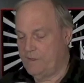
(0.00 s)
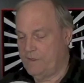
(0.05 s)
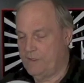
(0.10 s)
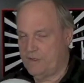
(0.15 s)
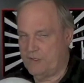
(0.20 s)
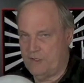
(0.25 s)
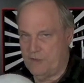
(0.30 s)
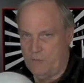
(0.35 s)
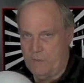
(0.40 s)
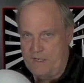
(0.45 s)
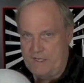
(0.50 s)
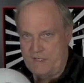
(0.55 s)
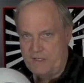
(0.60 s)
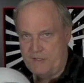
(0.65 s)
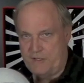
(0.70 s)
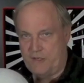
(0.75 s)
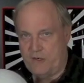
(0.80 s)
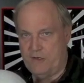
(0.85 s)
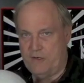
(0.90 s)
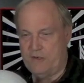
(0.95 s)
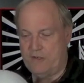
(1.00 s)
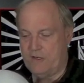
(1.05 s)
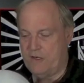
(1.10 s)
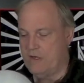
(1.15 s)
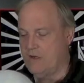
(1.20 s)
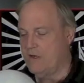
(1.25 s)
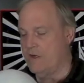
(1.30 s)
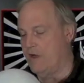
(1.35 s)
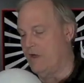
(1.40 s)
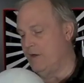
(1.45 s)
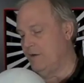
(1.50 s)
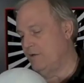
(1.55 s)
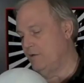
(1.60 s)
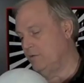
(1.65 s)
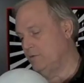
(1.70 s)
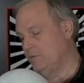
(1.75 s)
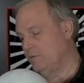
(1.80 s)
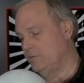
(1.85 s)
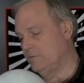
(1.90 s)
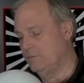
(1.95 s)
when the switch turns
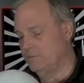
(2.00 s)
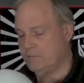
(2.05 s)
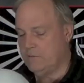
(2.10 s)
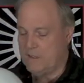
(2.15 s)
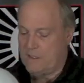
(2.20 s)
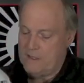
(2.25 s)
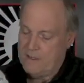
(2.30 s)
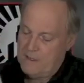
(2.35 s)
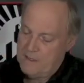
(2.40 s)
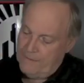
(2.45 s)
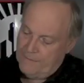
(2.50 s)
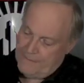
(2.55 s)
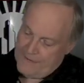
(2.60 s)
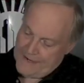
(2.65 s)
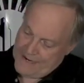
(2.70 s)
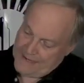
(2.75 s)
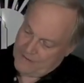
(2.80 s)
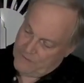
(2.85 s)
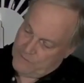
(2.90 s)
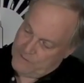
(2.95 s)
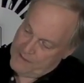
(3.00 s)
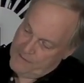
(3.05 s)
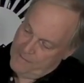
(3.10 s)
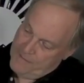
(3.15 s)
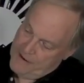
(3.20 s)
on, that's when the